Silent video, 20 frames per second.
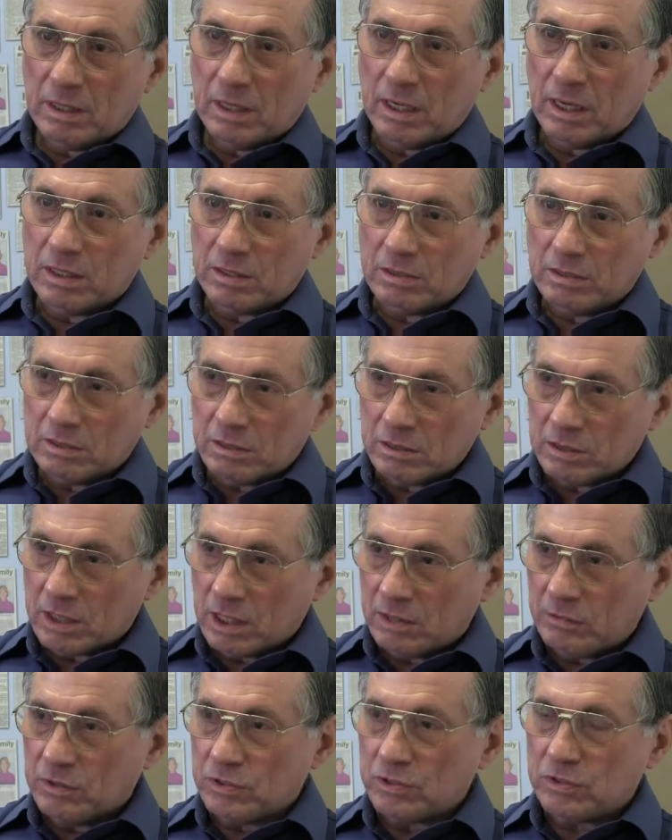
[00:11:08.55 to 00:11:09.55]
and
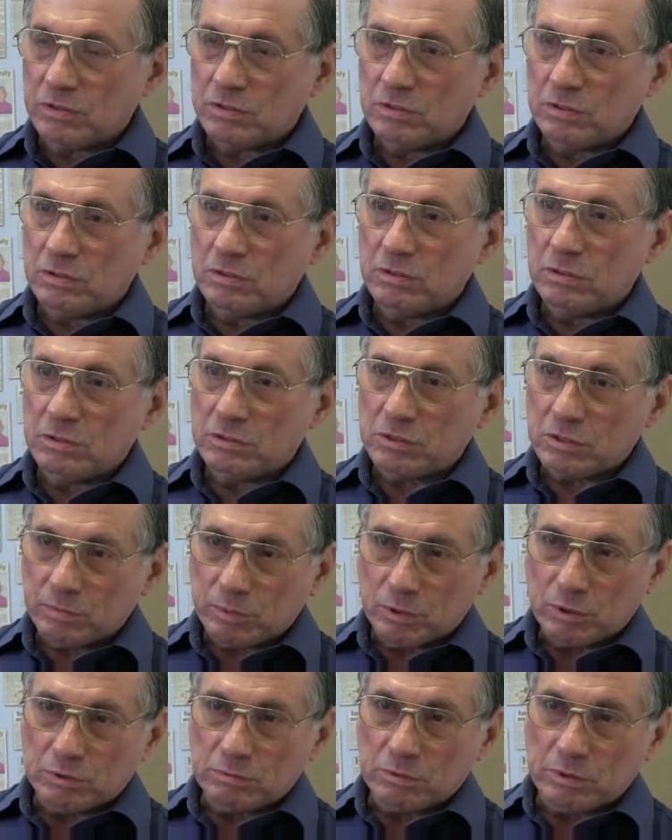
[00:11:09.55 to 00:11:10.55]
gave us the
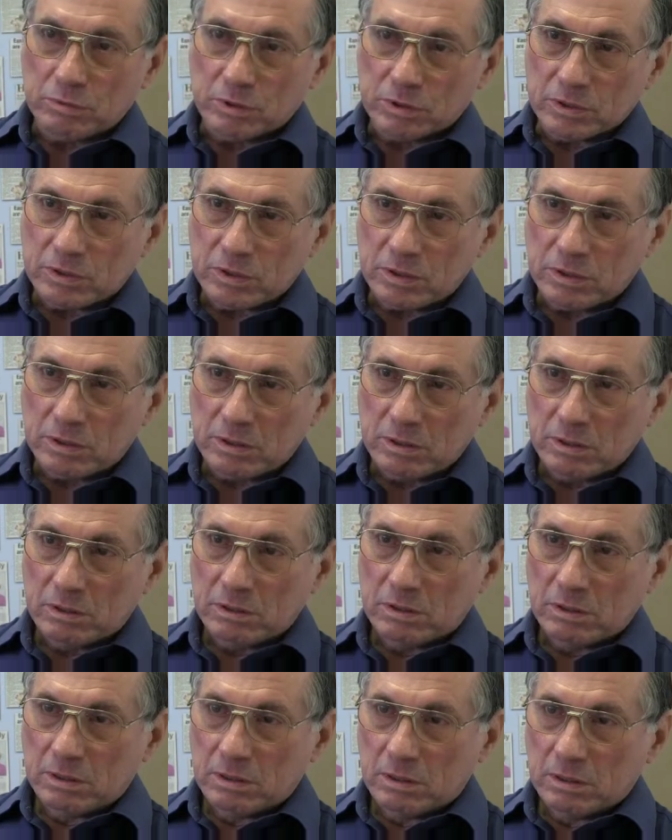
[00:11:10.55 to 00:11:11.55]
support we wanted
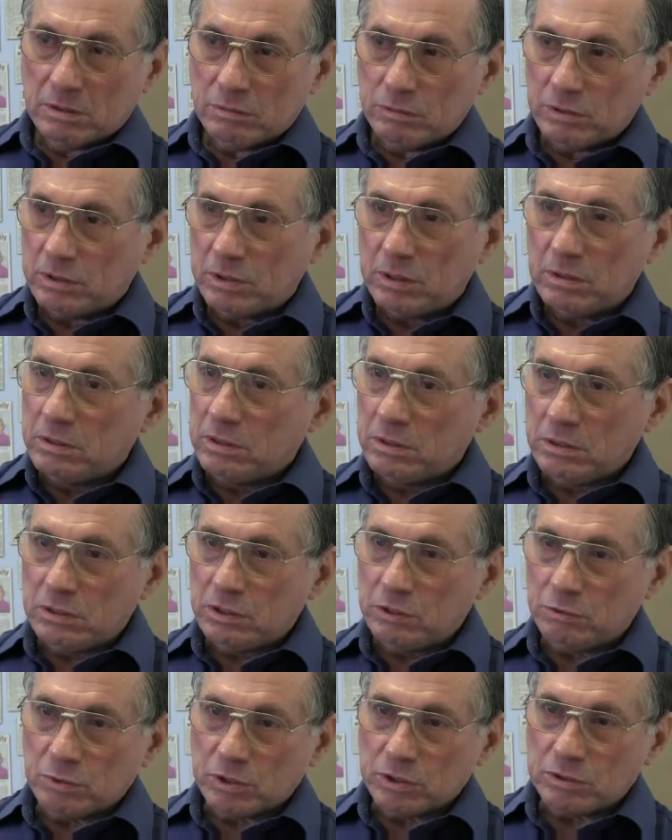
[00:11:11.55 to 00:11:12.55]
with no
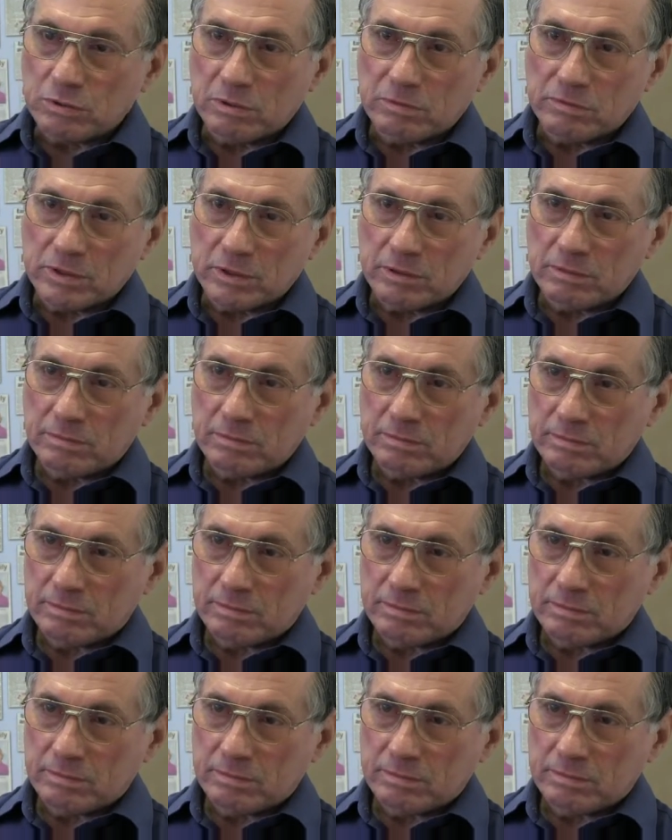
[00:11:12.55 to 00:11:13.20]
notice whatsoever.